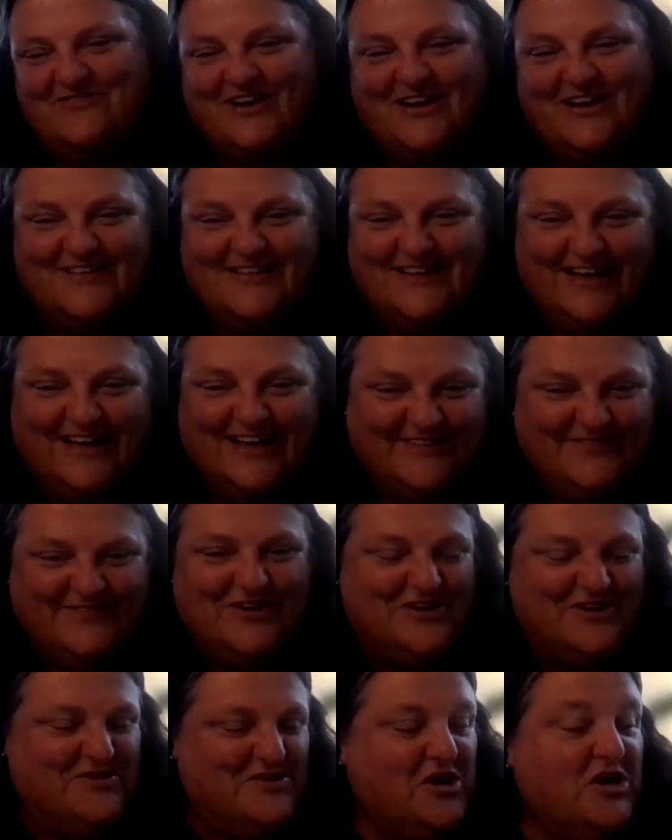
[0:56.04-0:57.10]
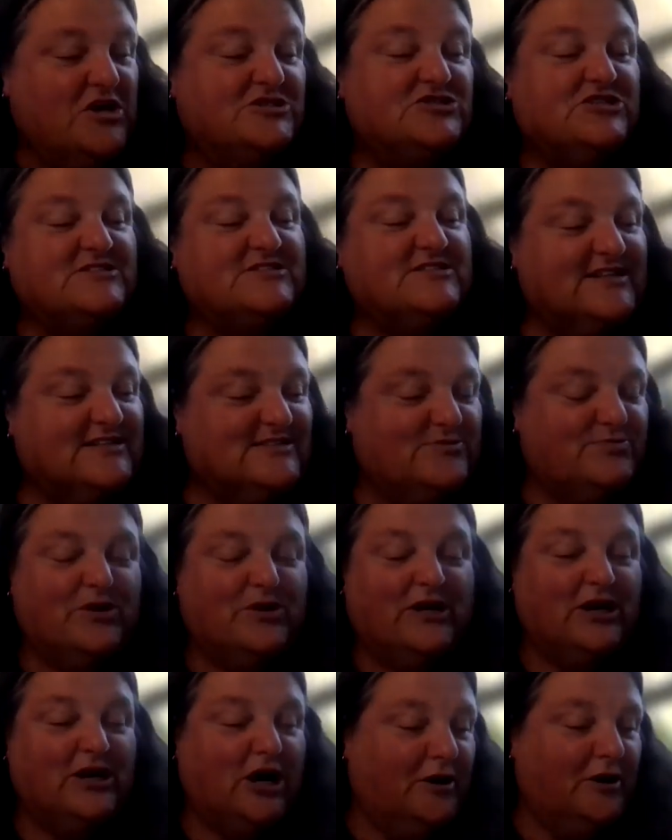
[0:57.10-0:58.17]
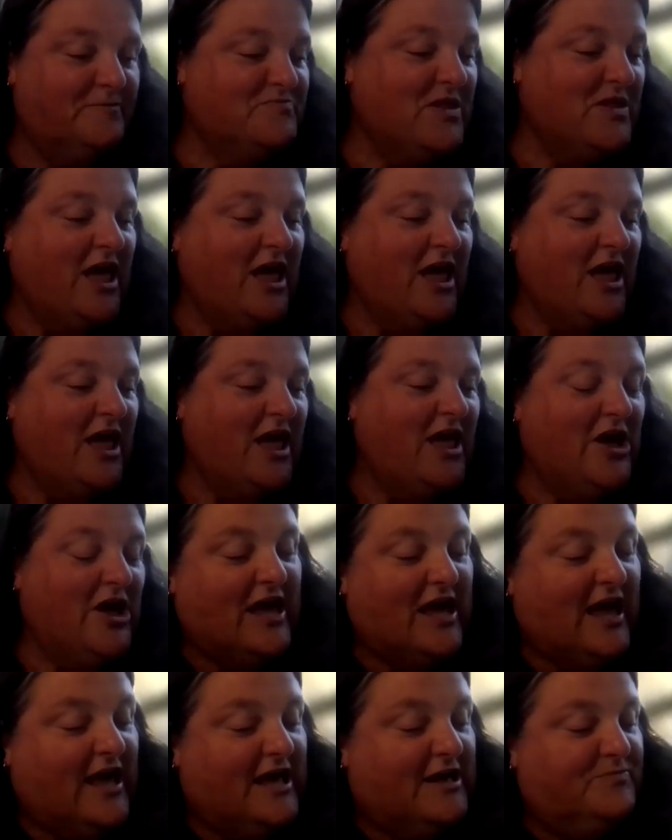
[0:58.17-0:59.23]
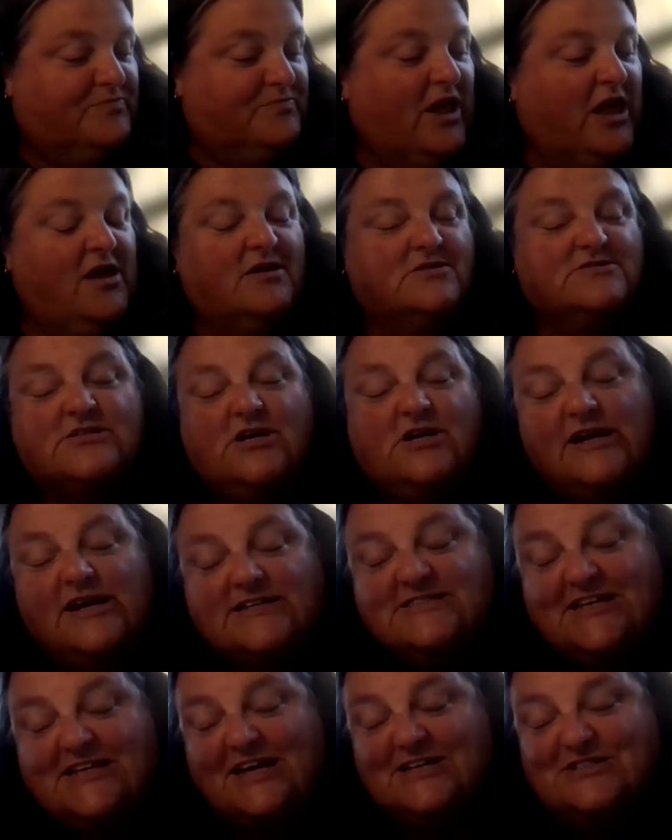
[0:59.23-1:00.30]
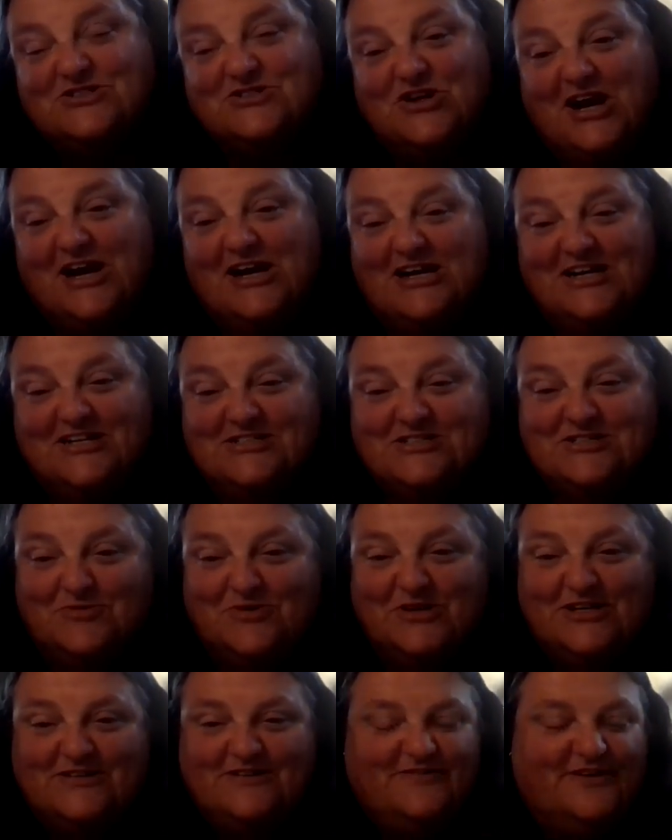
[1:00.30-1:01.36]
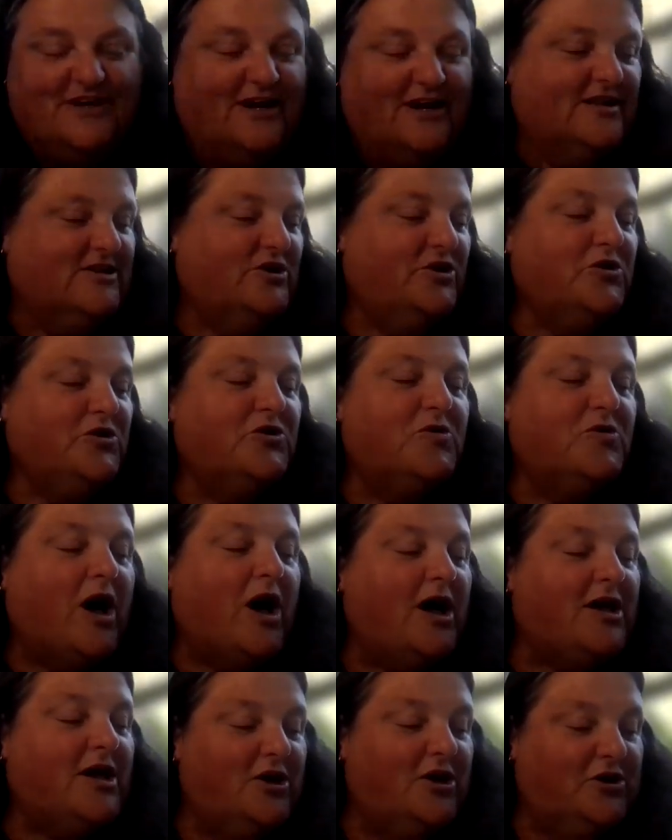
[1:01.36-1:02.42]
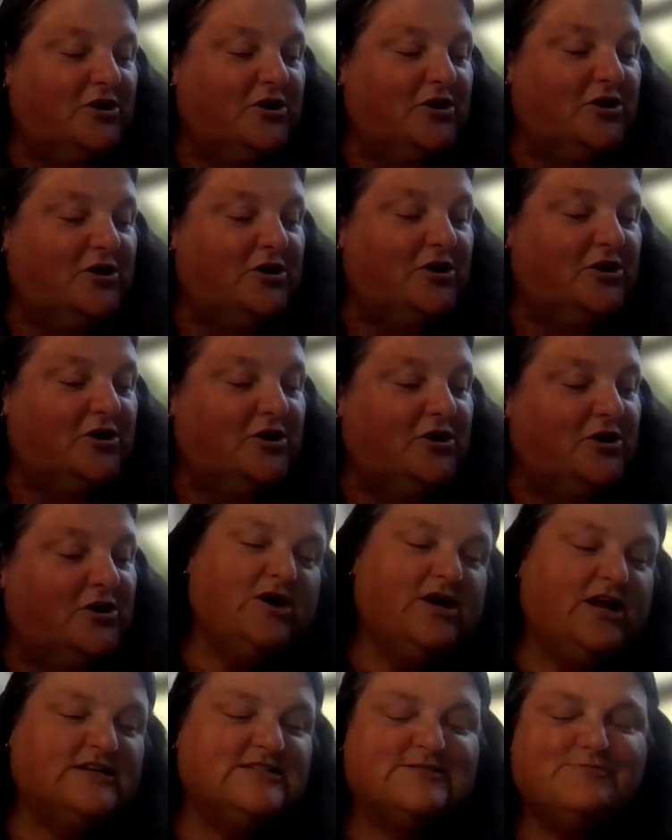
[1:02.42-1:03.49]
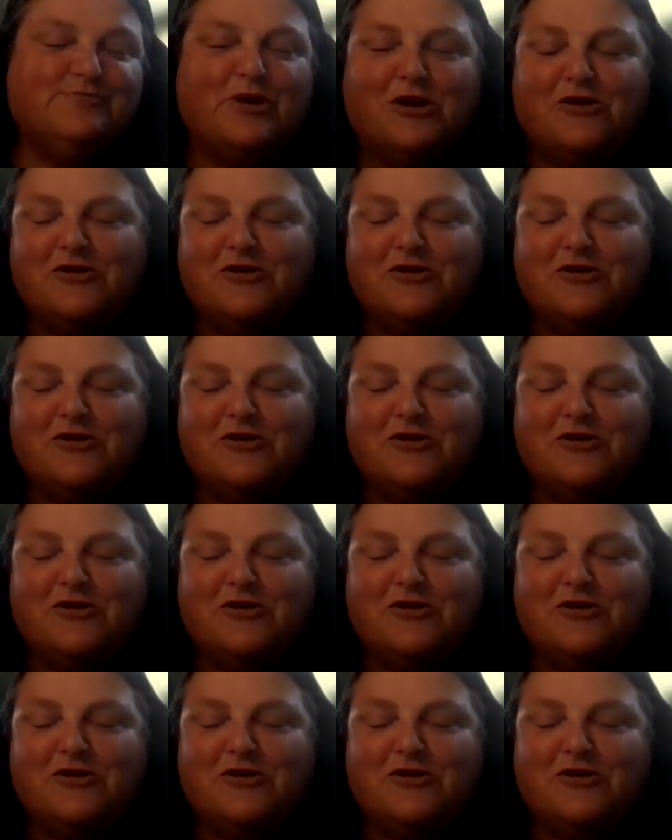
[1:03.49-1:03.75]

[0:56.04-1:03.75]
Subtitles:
you, Val. Just as we are. Okay, so let's get straight into it, Val. Who are you and what